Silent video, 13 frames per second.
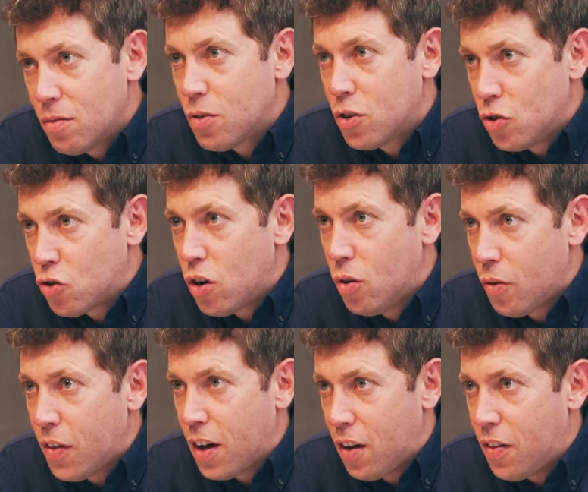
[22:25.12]
control
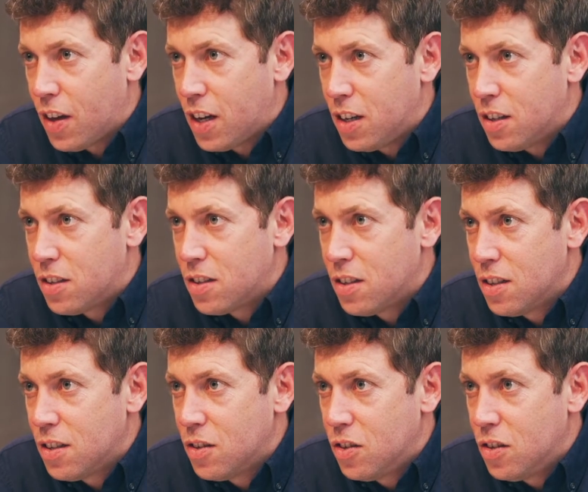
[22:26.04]
thing, I think, is
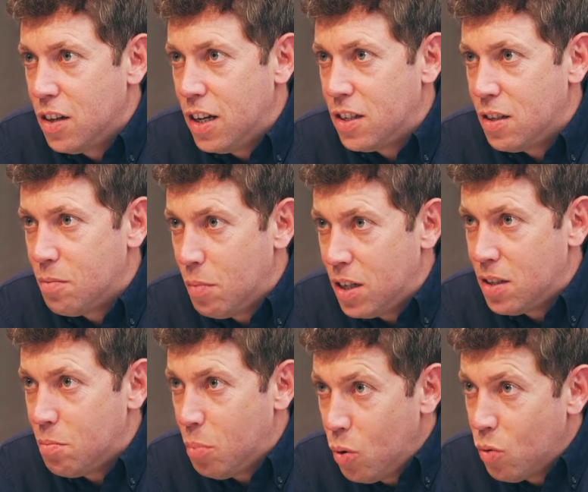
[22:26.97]

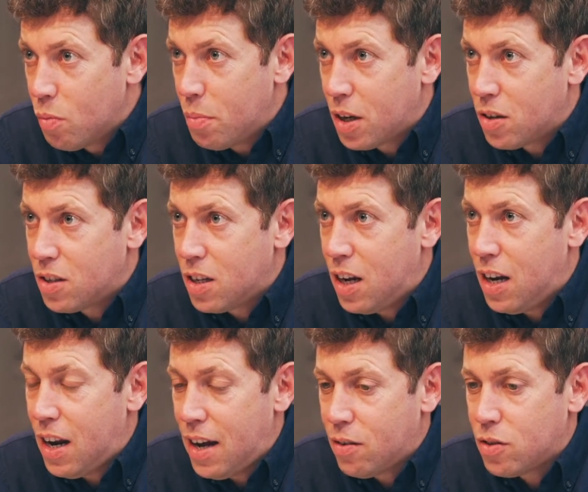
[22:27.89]
important because it
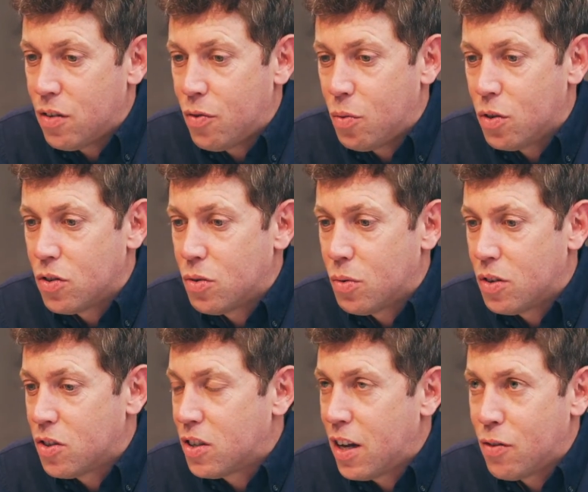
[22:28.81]
allows everyone to
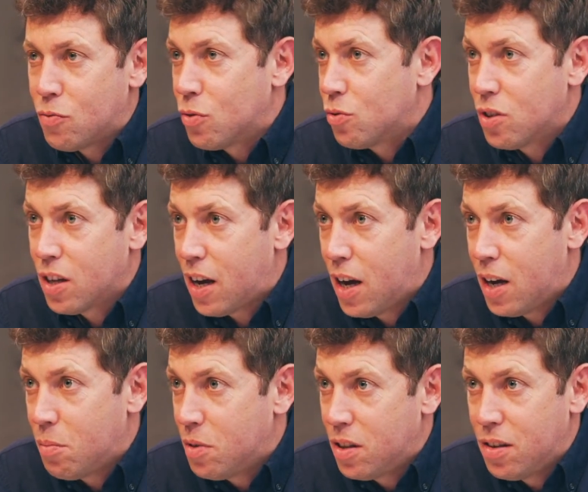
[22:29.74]
understand the rules of the
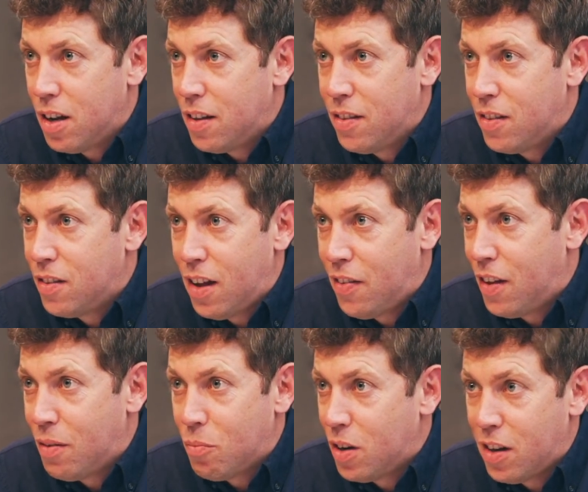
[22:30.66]
game,
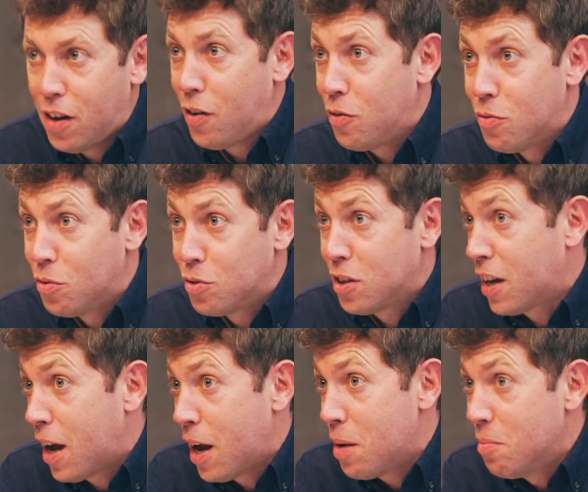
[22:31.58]
and then when they know the rules of
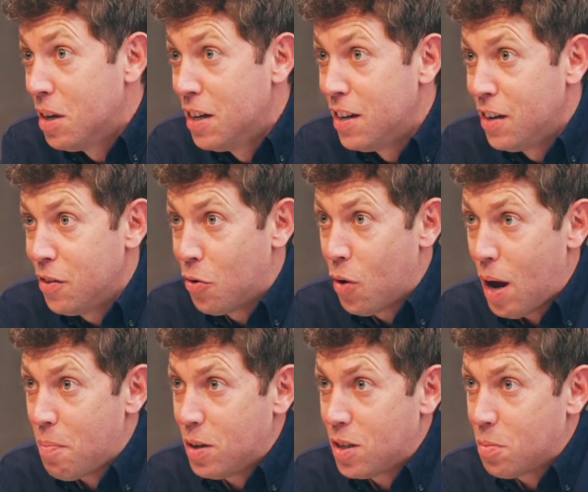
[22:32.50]
the game, they're all
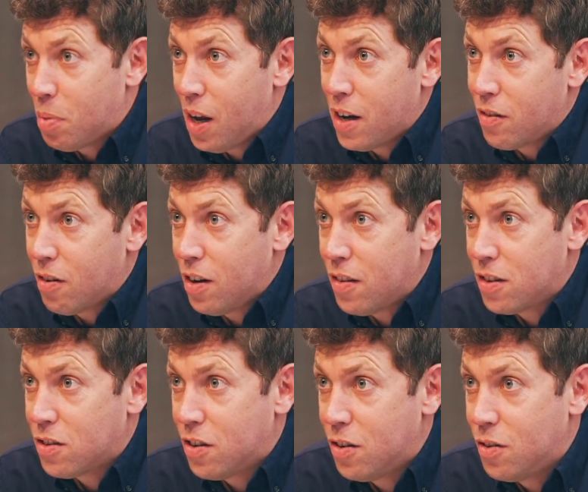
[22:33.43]
happy to play, right?
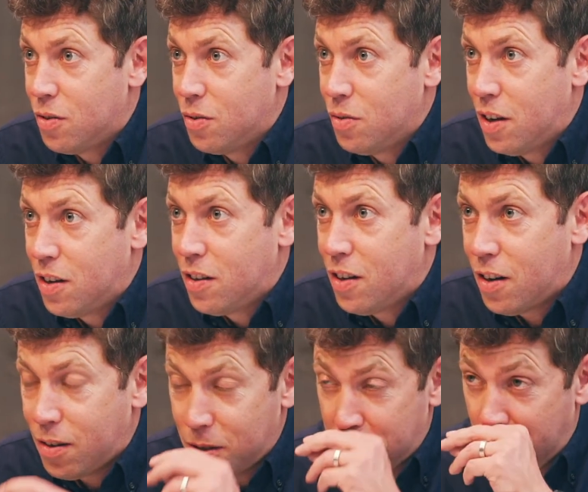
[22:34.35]
There's they
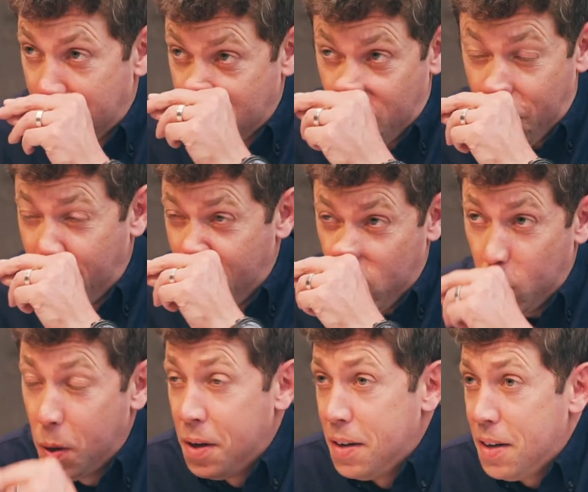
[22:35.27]
don't start to
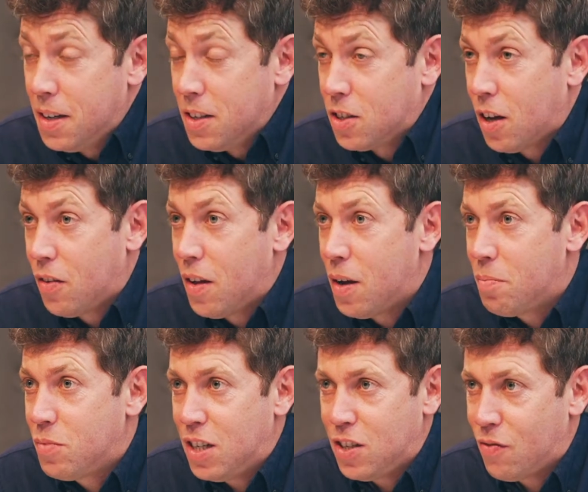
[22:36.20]
feel as though they're
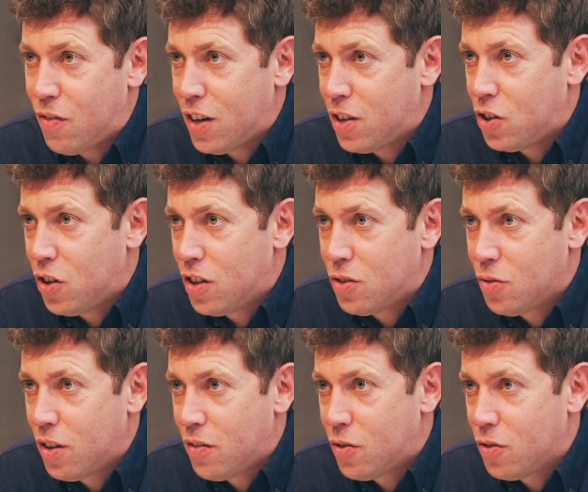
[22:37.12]
disenfranchised
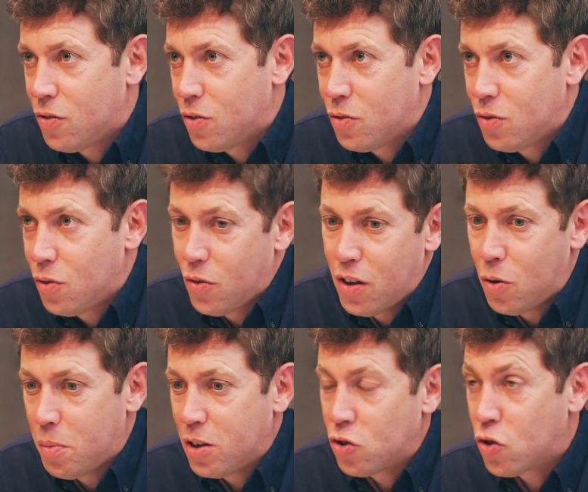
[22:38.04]
or or they're
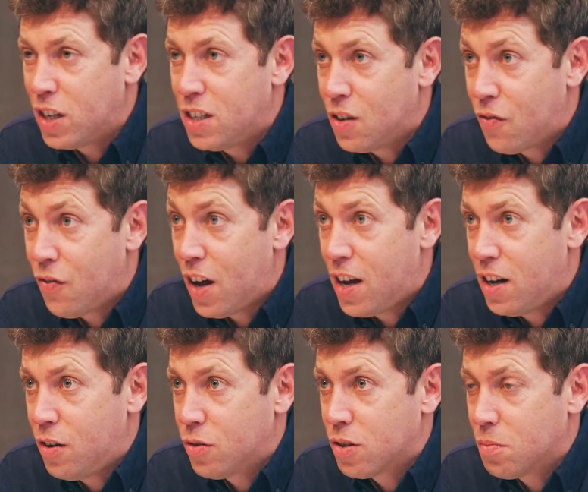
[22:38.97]
not being treated fairly or